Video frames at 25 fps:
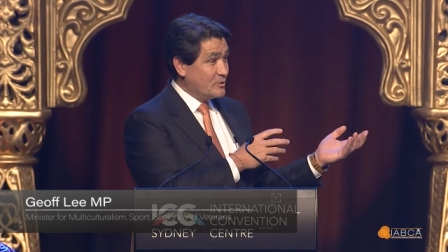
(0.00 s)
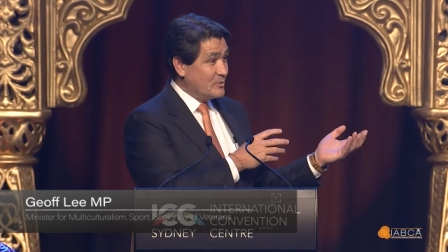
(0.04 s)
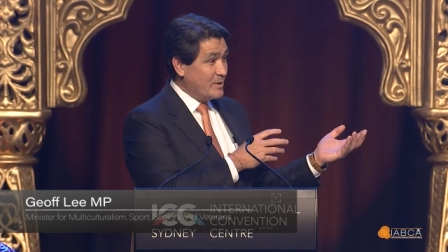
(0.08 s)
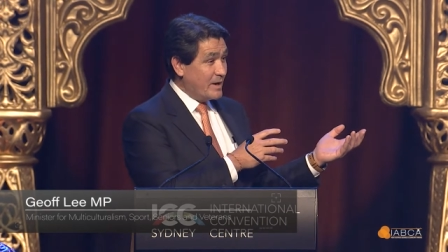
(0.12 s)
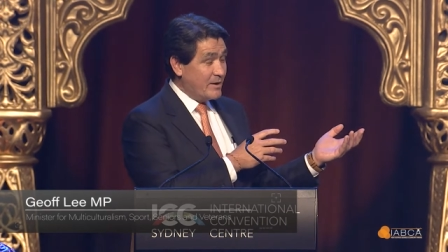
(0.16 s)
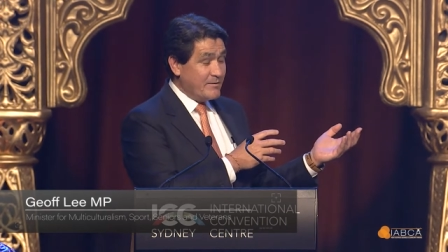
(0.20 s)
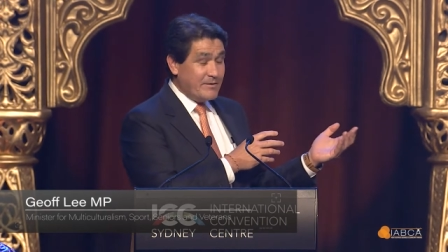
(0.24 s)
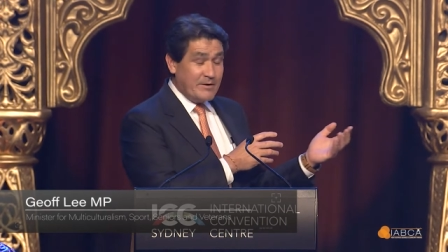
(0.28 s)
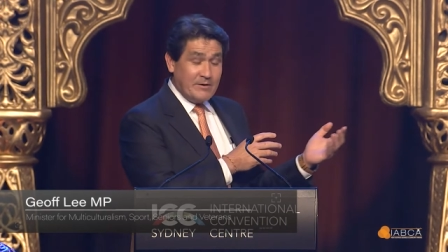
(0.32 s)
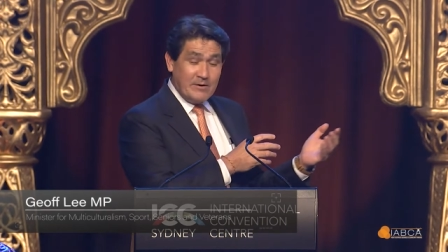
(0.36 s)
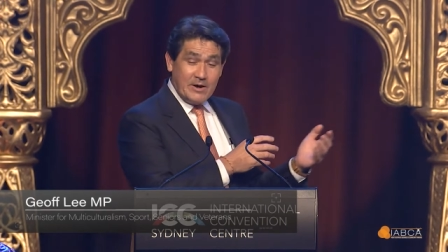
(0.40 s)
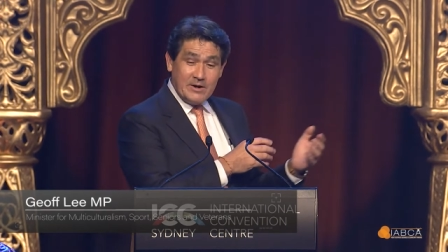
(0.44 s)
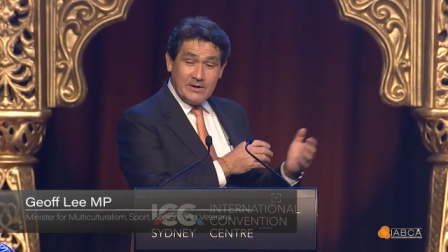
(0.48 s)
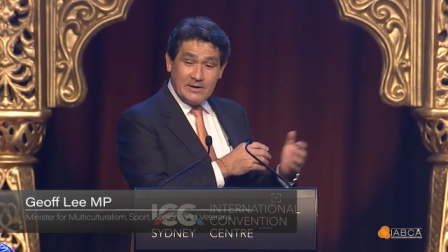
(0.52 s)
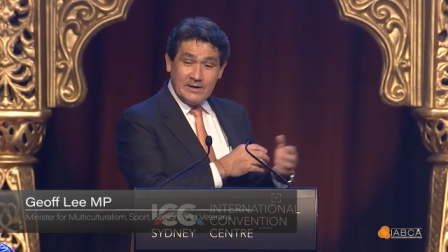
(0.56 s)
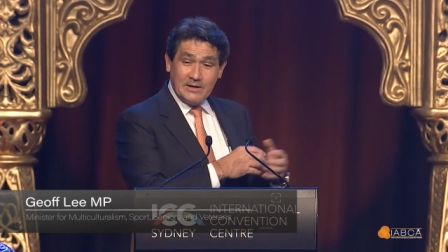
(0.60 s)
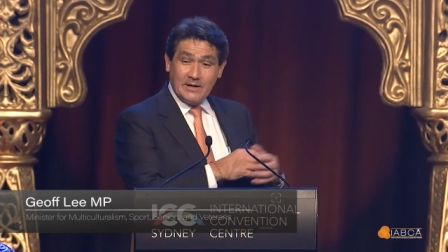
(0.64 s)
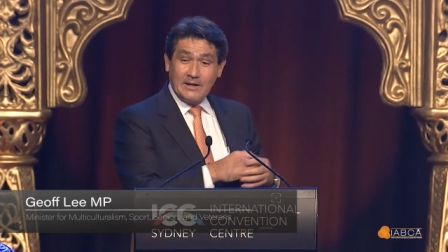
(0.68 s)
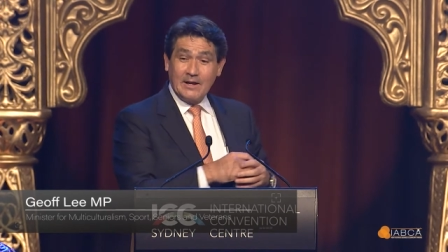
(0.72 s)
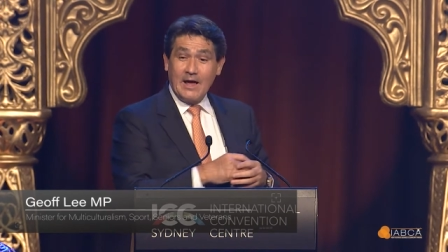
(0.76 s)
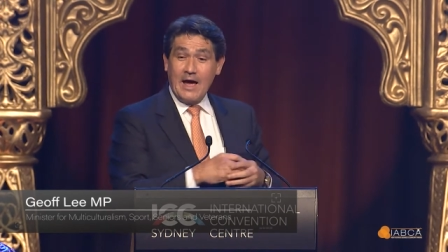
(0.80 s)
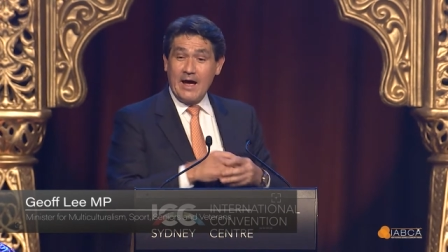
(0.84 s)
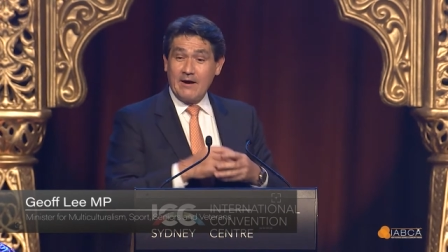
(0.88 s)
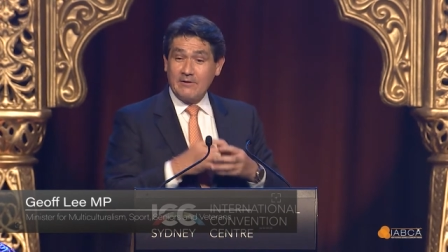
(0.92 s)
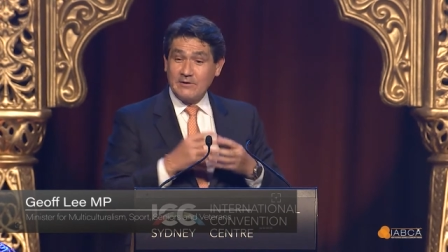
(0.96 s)
We have our own
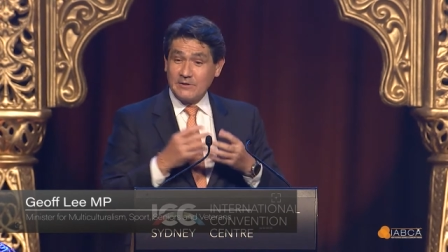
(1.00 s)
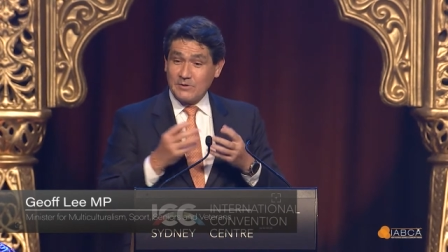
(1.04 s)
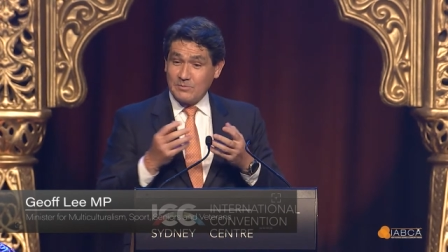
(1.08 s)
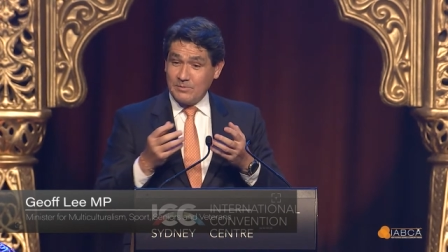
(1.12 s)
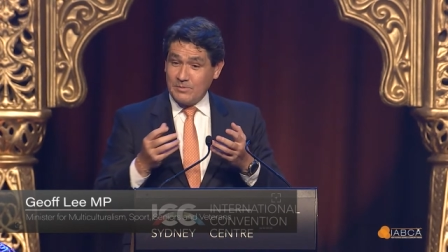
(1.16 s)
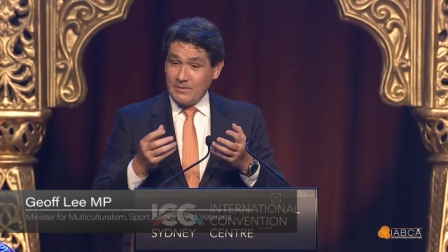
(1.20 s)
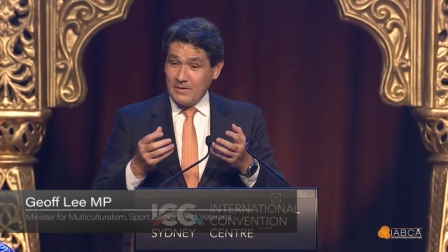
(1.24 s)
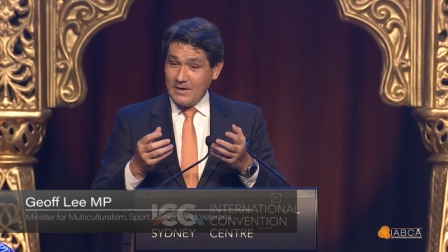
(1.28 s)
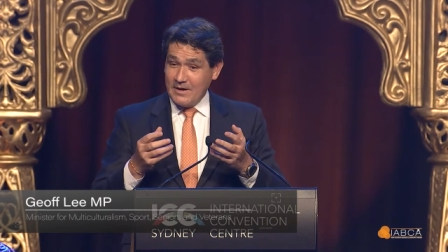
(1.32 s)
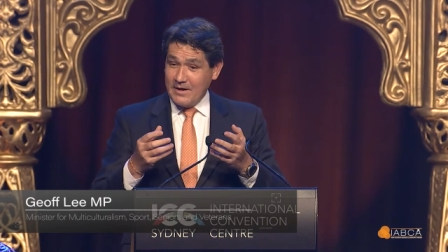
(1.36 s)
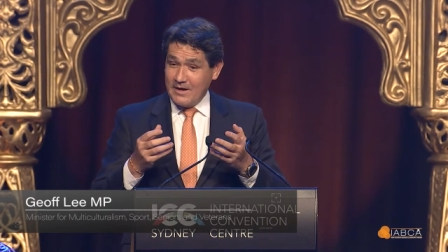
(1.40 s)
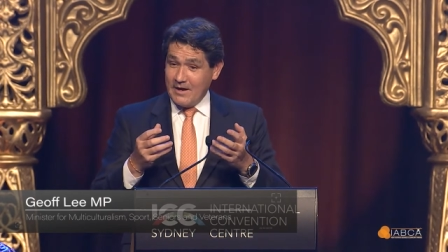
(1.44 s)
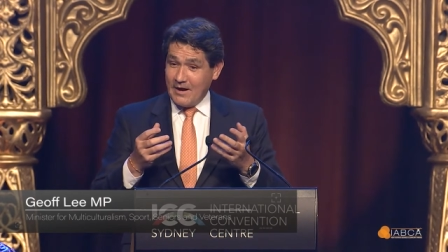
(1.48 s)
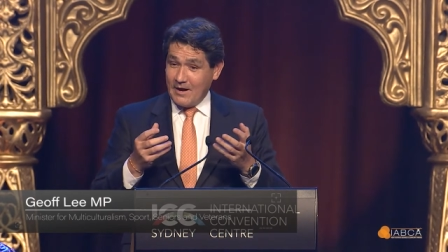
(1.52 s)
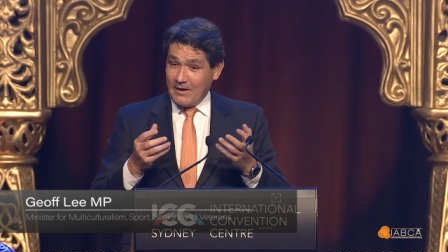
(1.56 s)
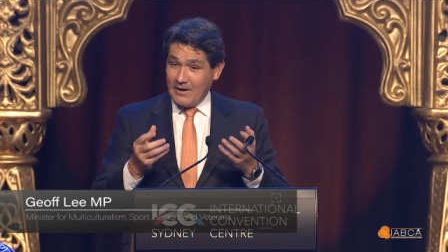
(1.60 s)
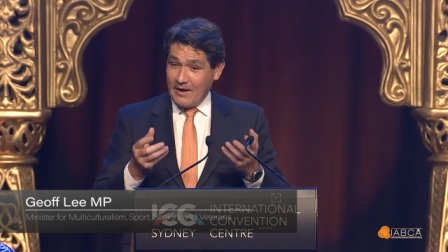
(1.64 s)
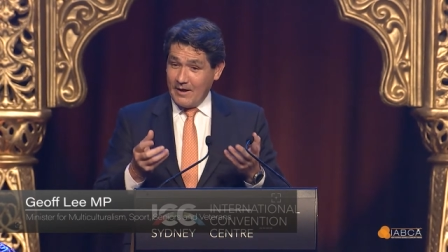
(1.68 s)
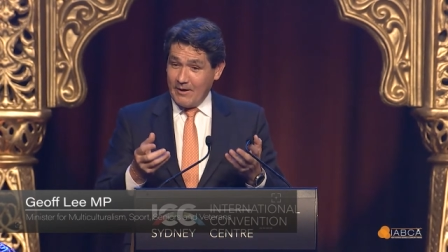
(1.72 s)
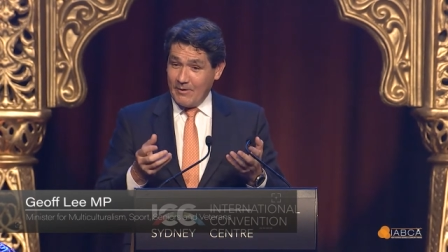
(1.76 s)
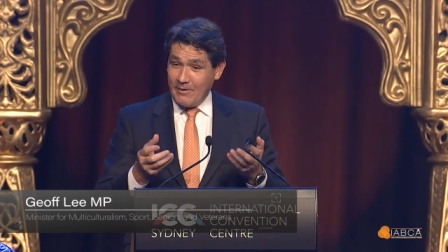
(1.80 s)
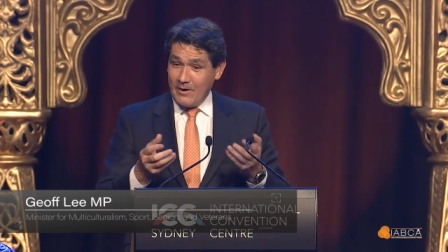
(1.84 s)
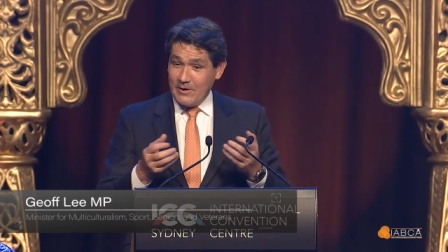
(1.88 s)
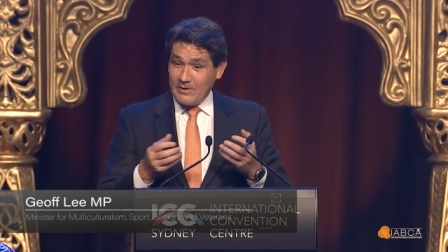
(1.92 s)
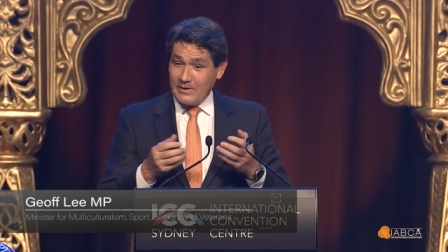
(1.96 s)
little Harris,
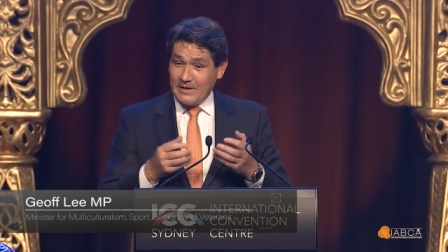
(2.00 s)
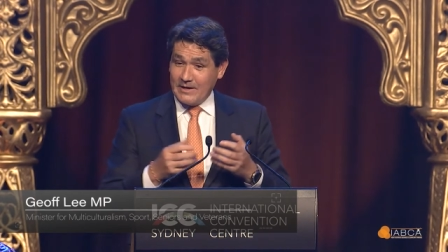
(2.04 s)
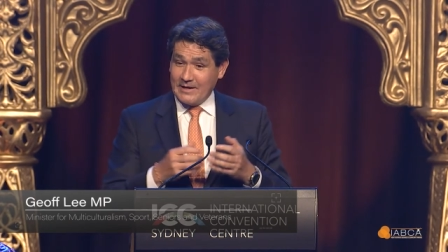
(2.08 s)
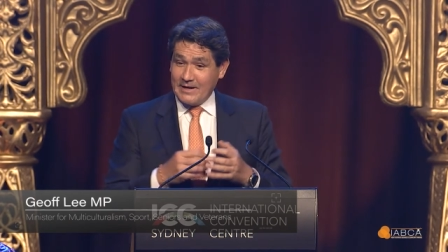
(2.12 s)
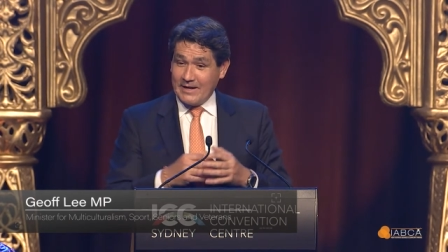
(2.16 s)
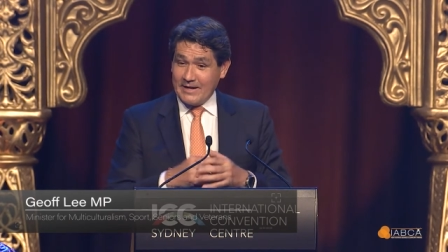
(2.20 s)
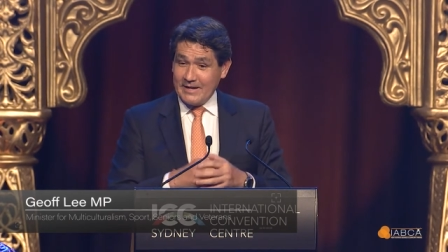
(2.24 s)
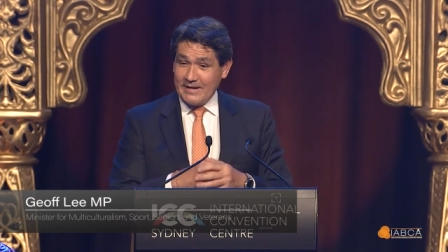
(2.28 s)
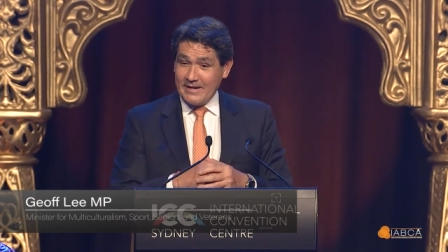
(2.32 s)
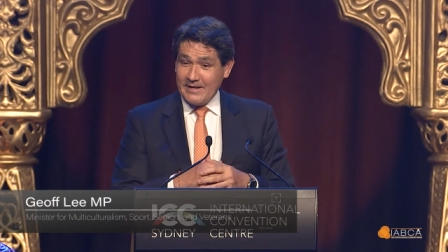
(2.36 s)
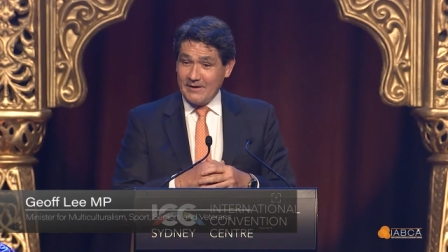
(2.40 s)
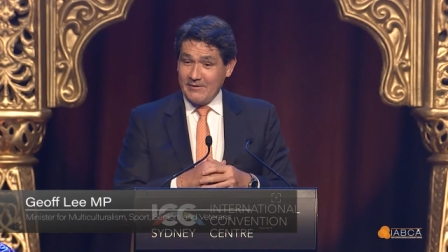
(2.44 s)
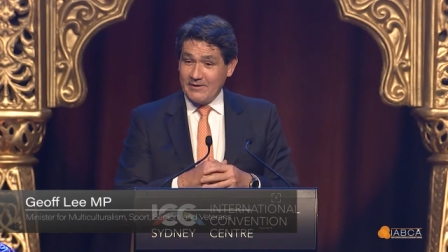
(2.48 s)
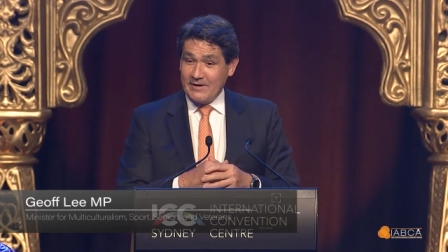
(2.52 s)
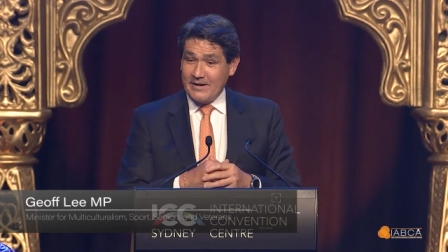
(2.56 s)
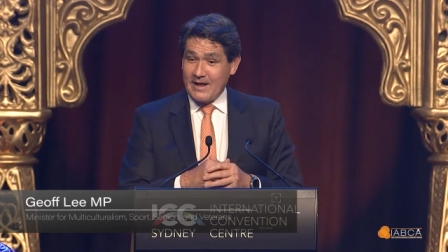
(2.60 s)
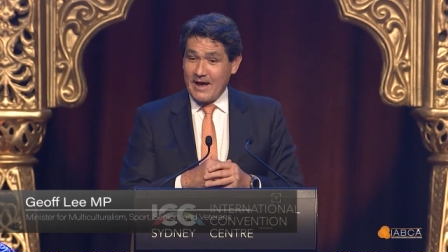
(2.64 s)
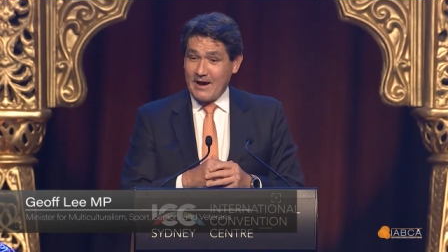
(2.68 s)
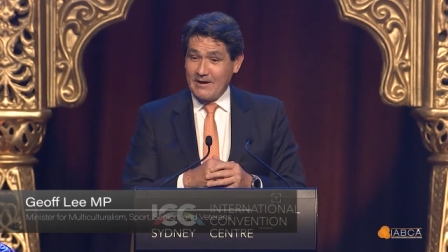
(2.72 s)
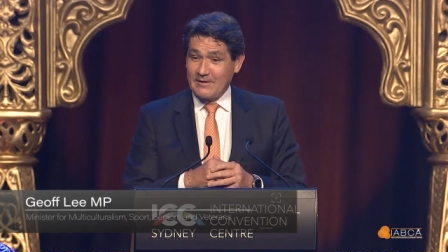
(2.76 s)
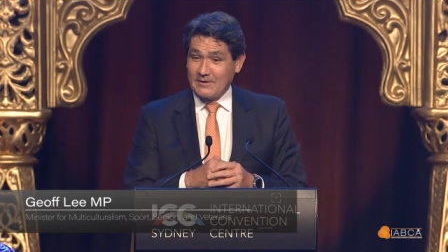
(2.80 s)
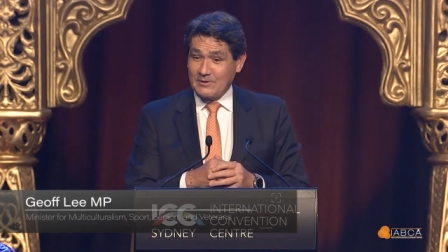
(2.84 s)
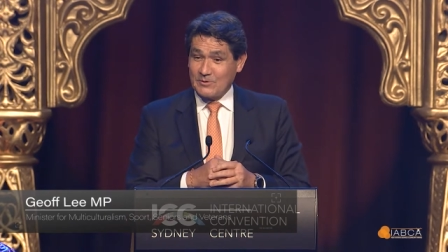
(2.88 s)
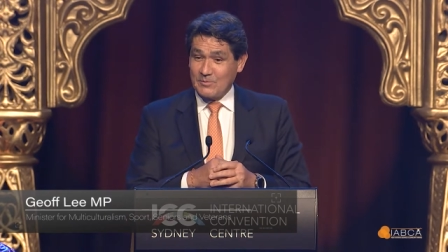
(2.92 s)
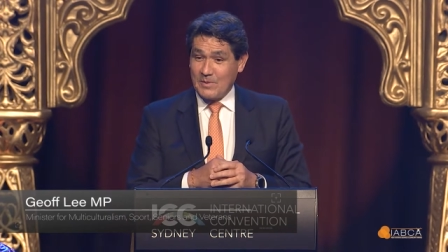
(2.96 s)
our own little India in
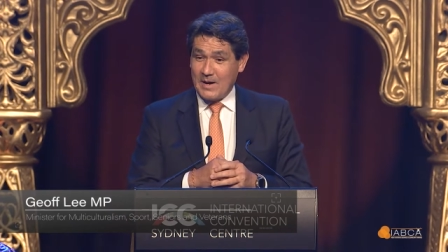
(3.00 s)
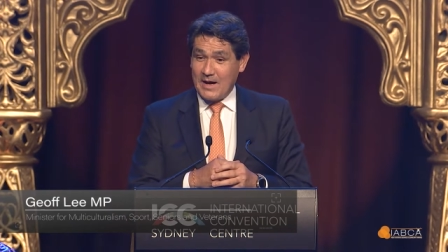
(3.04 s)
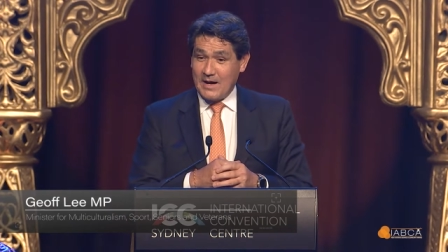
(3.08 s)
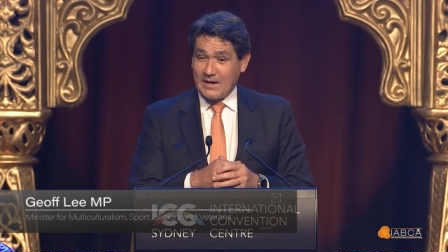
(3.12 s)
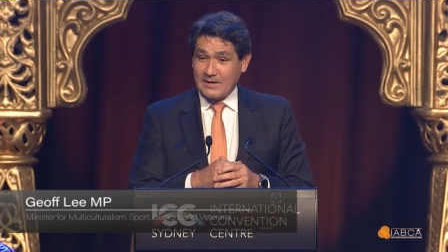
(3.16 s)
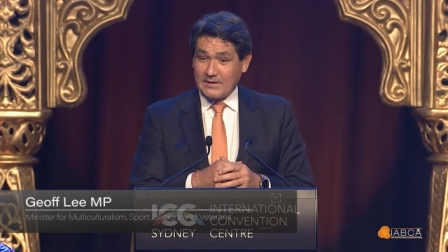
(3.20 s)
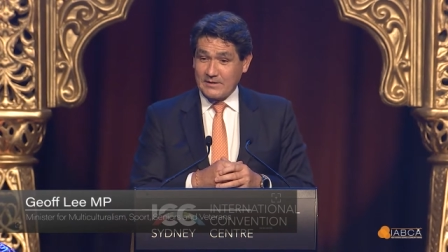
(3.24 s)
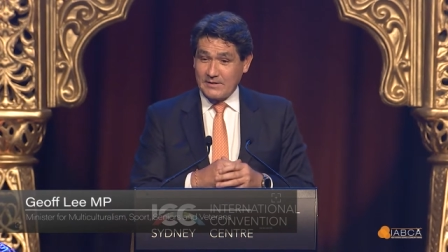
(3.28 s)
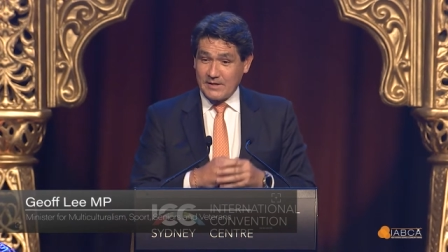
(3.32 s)
Harris Park.